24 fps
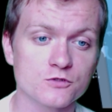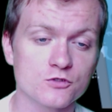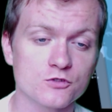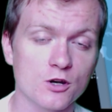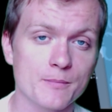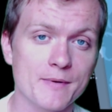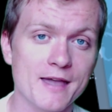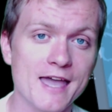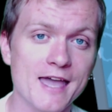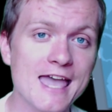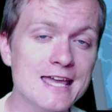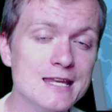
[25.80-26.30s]

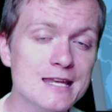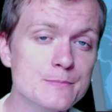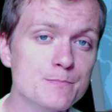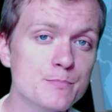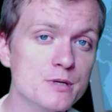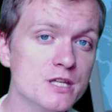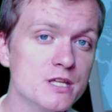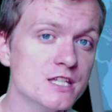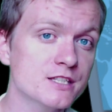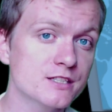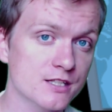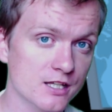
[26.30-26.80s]
from
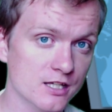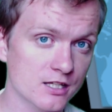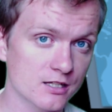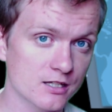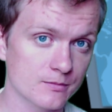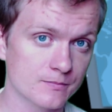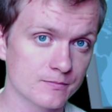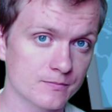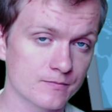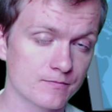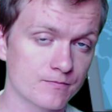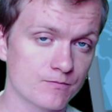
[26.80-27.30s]
NBC.
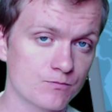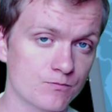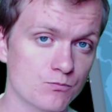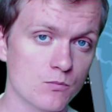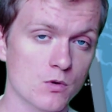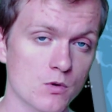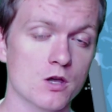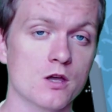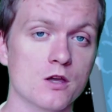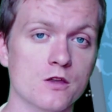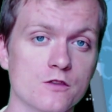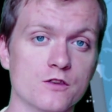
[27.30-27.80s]

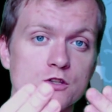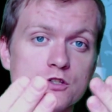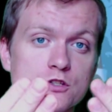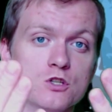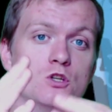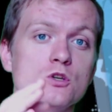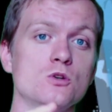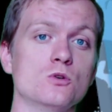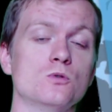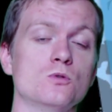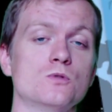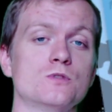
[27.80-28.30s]
The
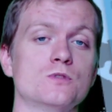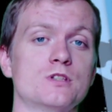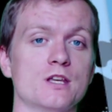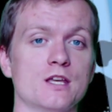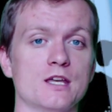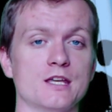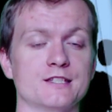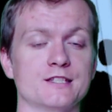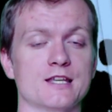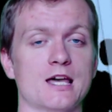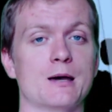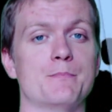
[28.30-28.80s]
news
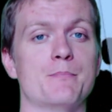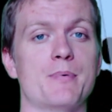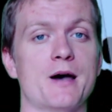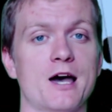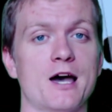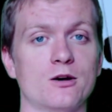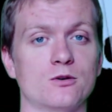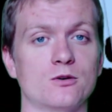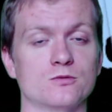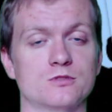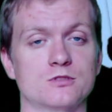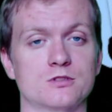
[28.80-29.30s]
is
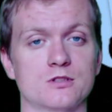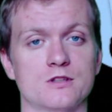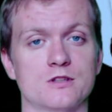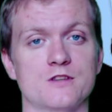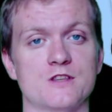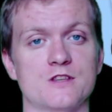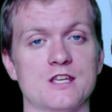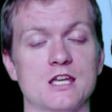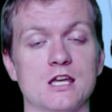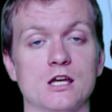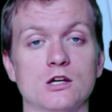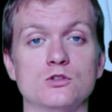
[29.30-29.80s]
about
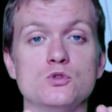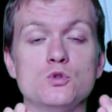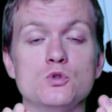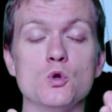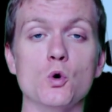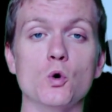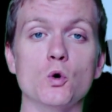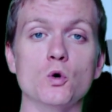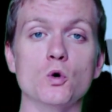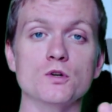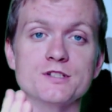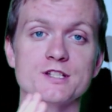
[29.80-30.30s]
the
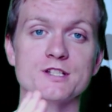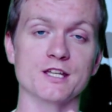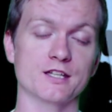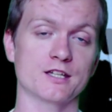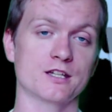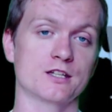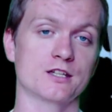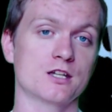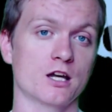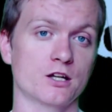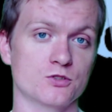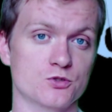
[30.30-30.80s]

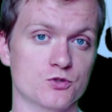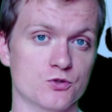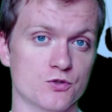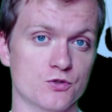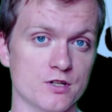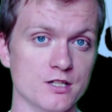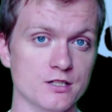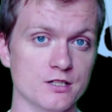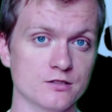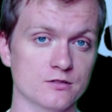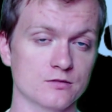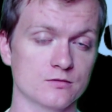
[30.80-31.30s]
Nordic
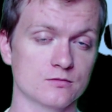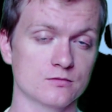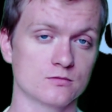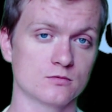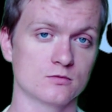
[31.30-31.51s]
countries